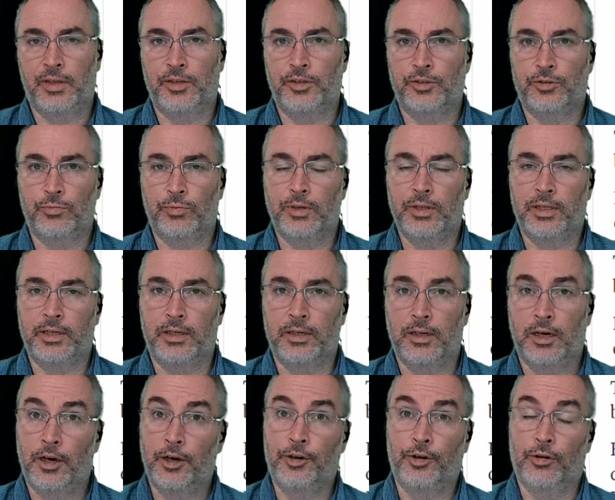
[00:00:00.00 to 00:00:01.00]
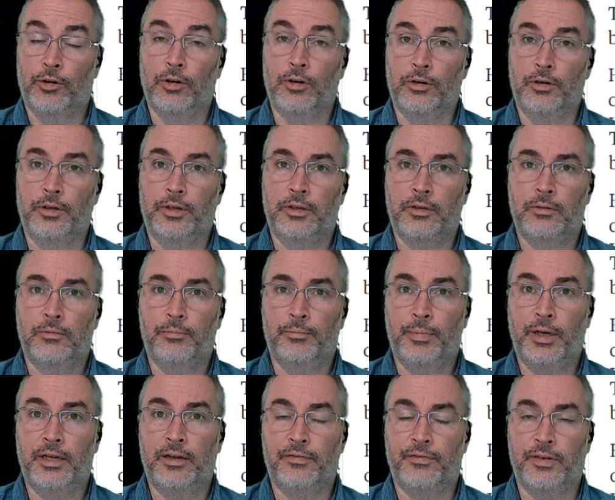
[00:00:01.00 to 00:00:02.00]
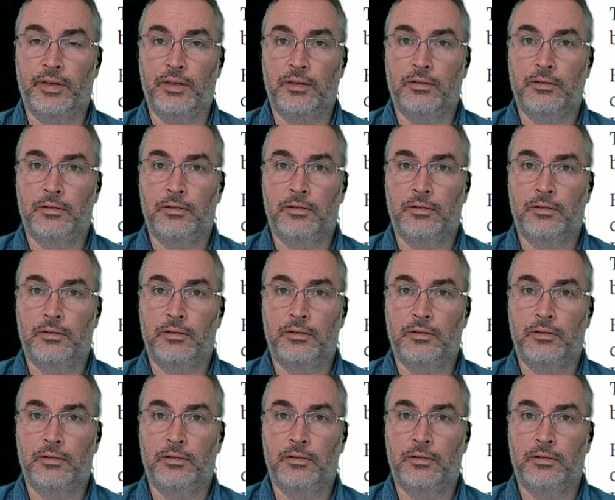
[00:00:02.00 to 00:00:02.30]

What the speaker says: is really unearned benefit.